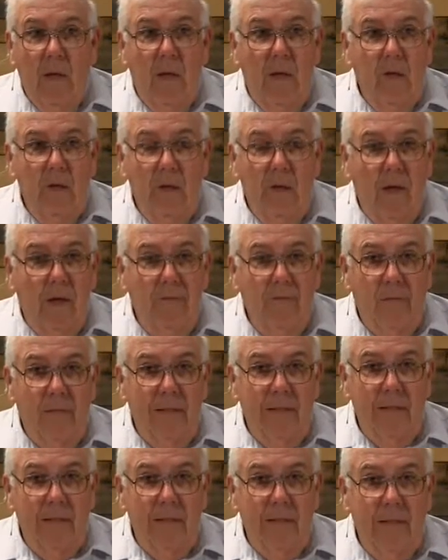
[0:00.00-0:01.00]
you're not
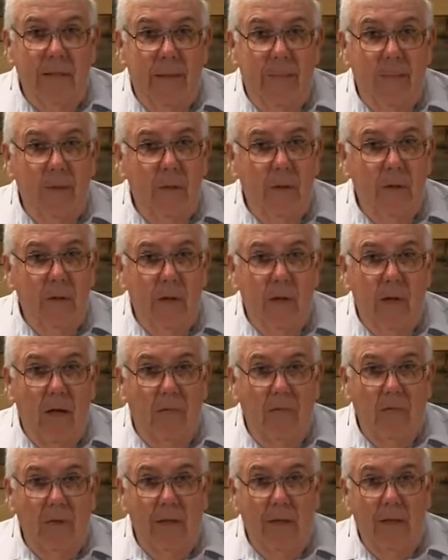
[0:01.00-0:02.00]
feeling accepted, or you're
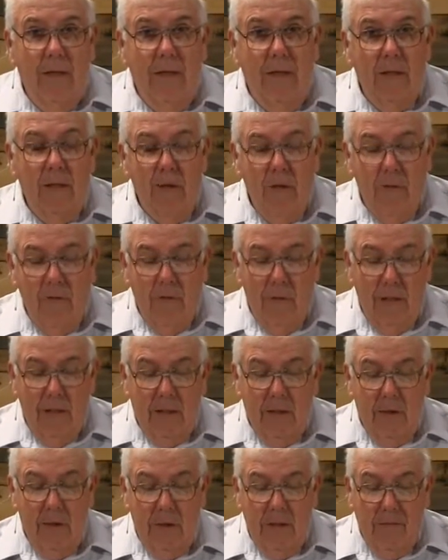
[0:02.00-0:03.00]
not feeling
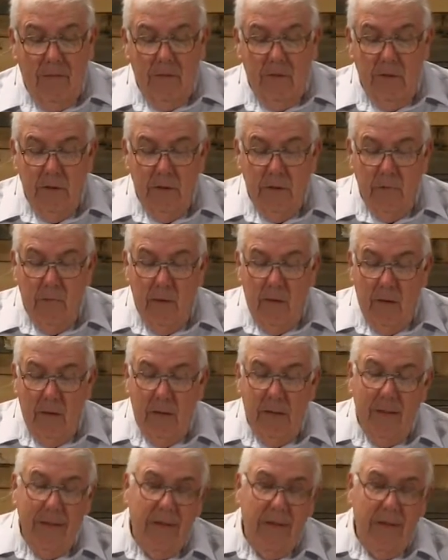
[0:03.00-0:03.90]
like you have a sense of belonging.